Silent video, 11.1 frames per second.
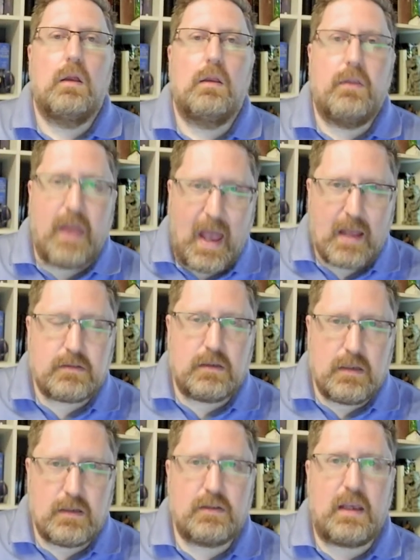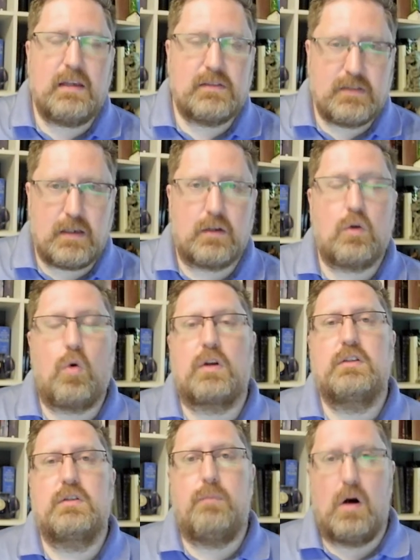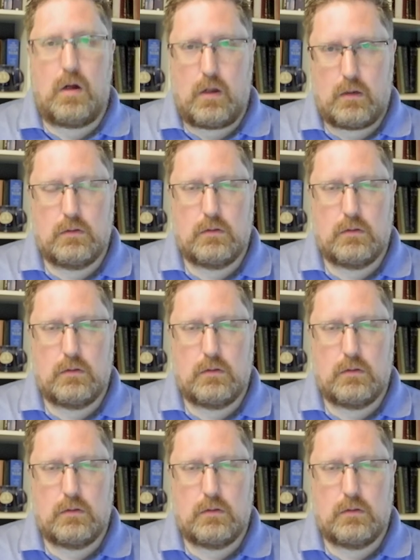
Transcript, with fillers: that is a sin according to Paul.